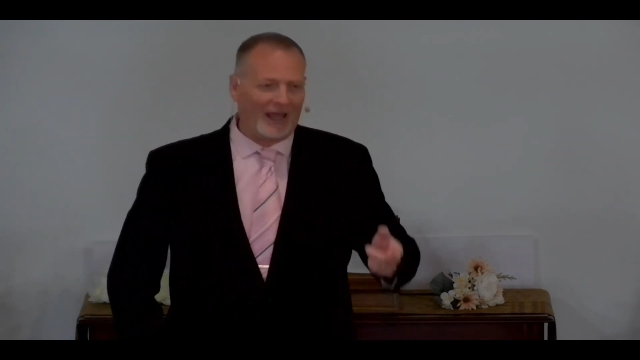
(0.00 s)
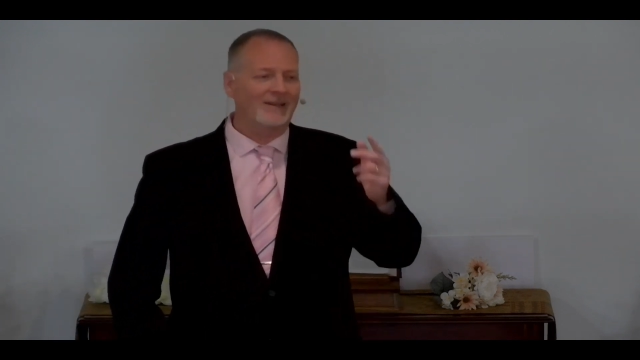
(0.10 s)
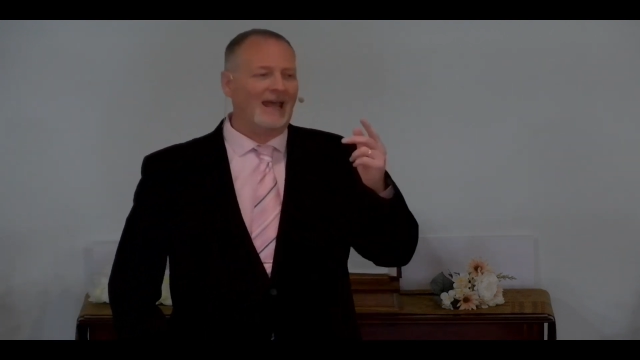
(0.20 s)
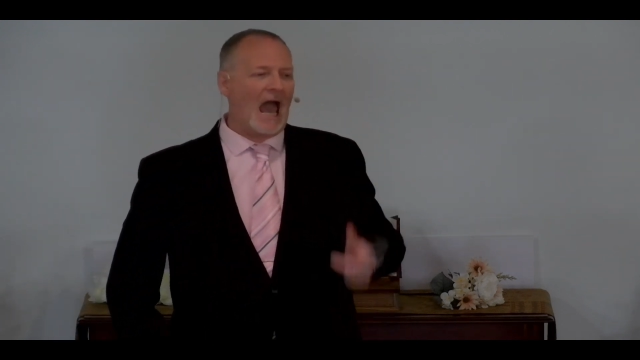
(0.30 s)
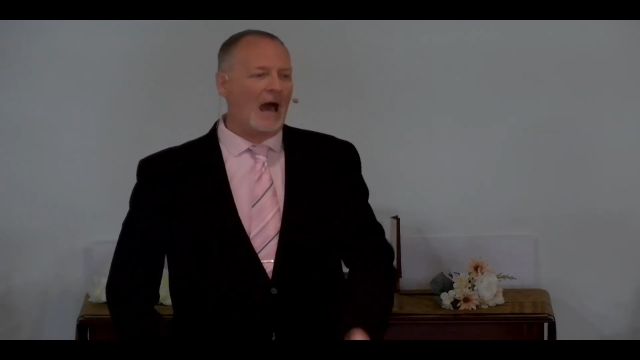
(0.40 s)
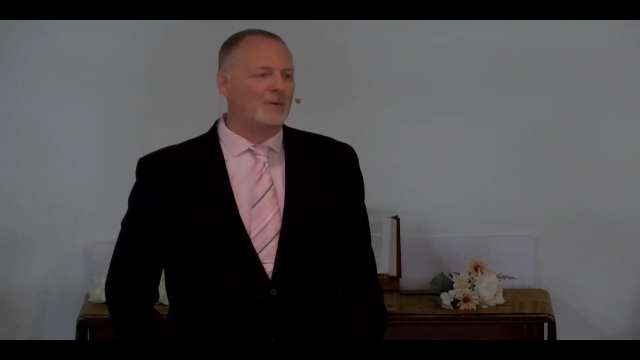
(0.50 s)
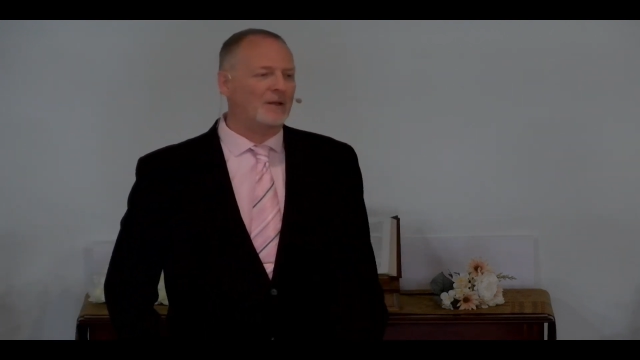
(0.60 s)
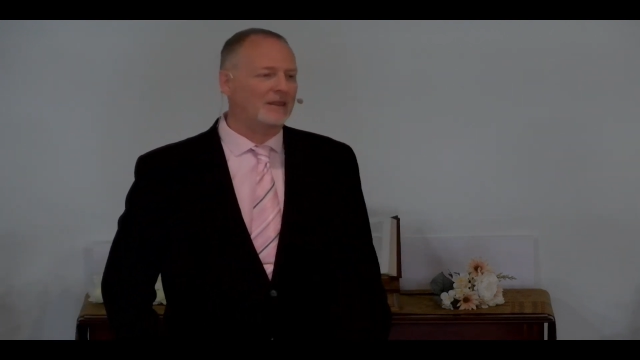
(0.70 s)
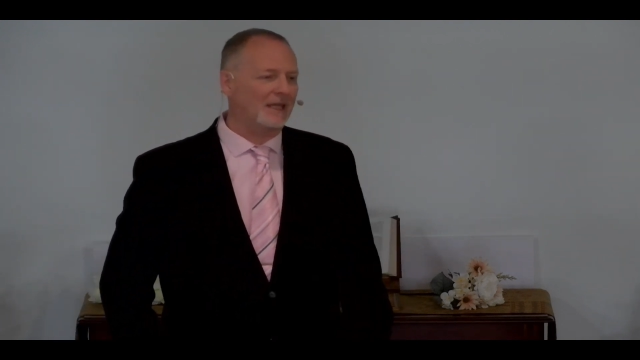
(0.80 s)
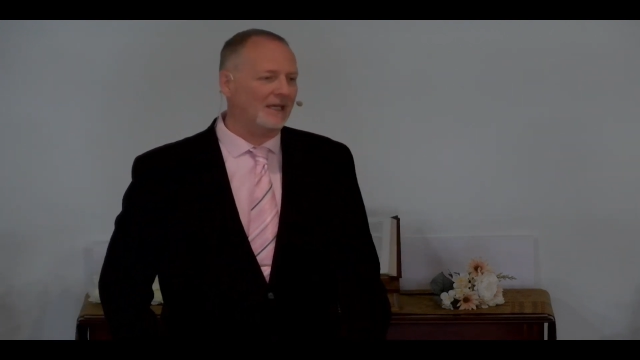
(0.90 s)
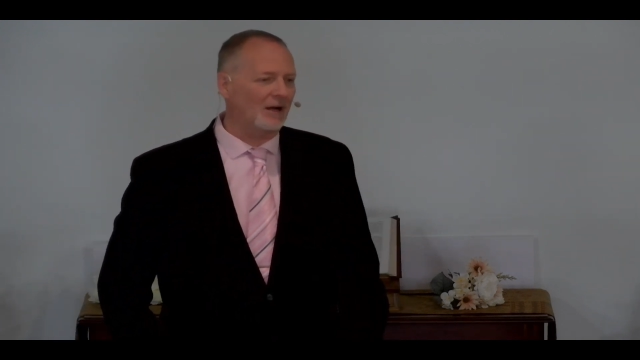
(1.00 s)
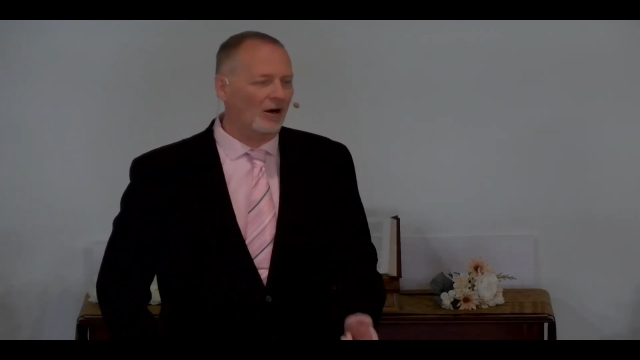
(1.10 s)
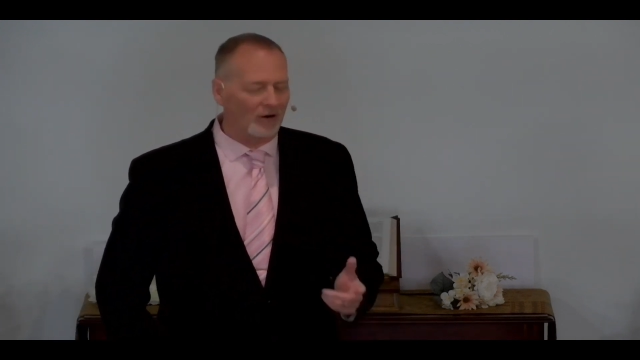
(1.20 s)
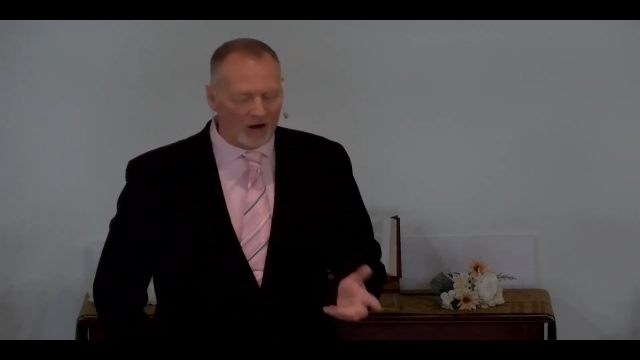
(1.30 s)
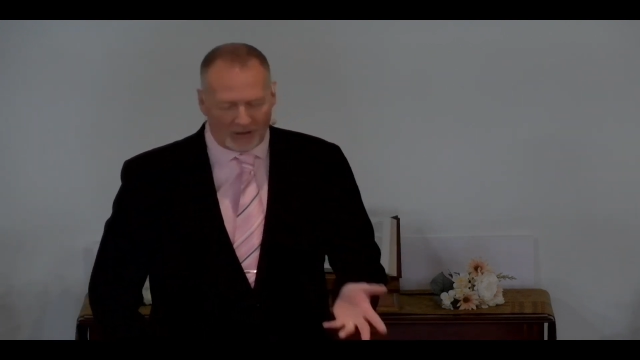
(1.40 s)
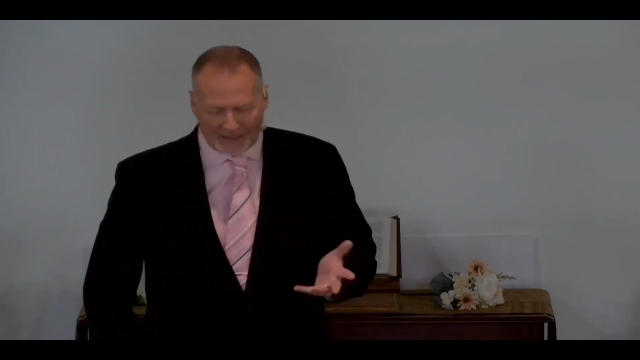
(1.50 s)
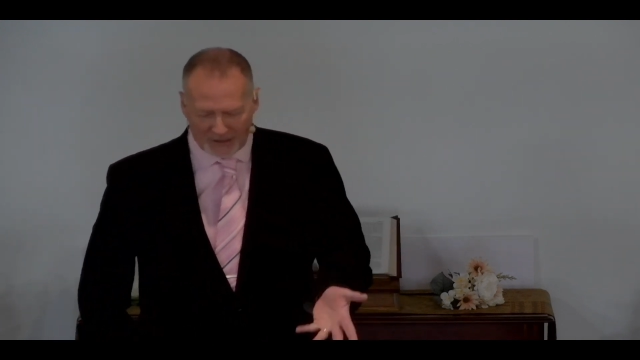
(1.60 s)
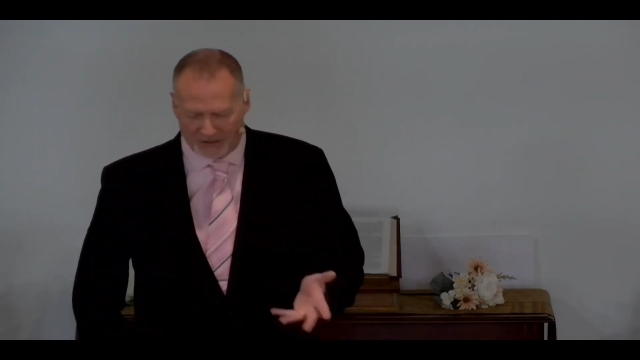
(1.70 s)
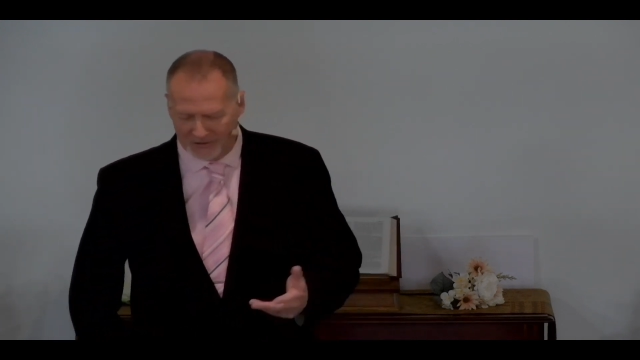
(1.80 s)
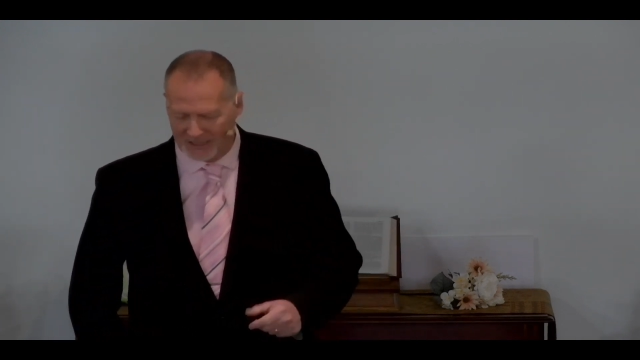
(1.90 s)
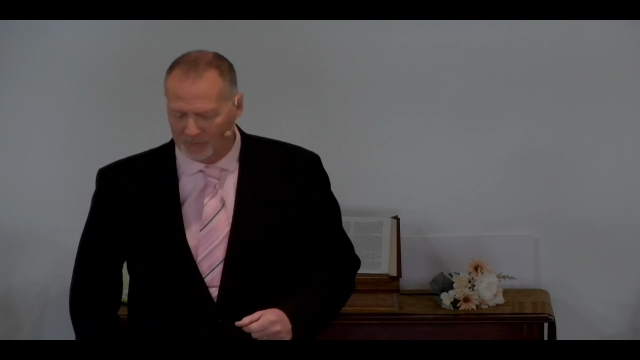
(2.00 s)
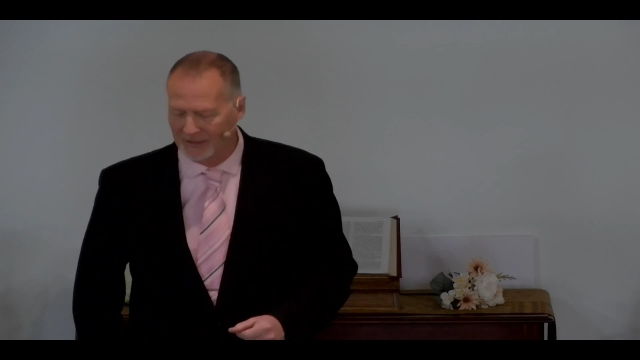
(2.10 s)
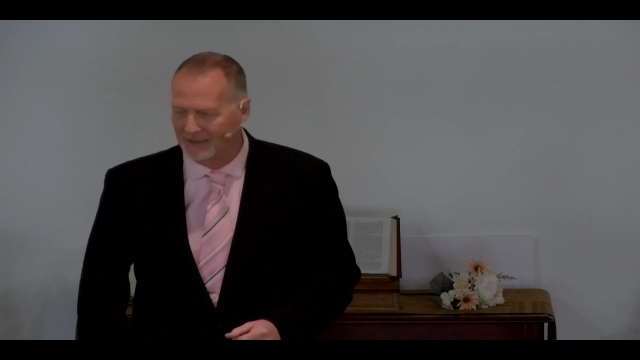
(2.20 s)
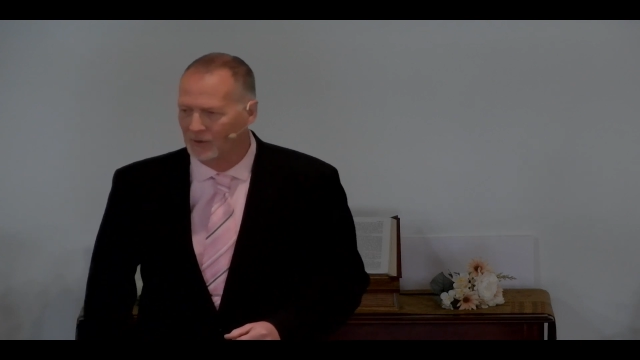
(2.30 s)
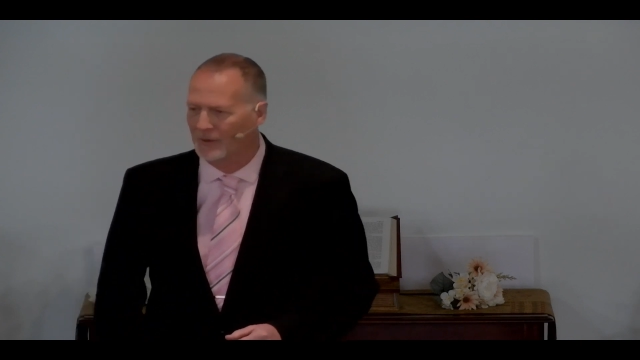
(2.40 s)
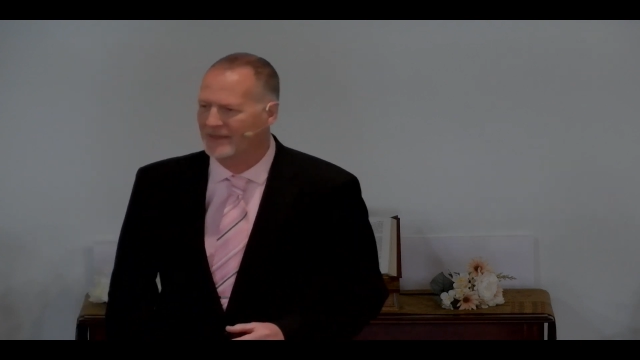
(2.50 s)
and apathy are all issues that we deal with,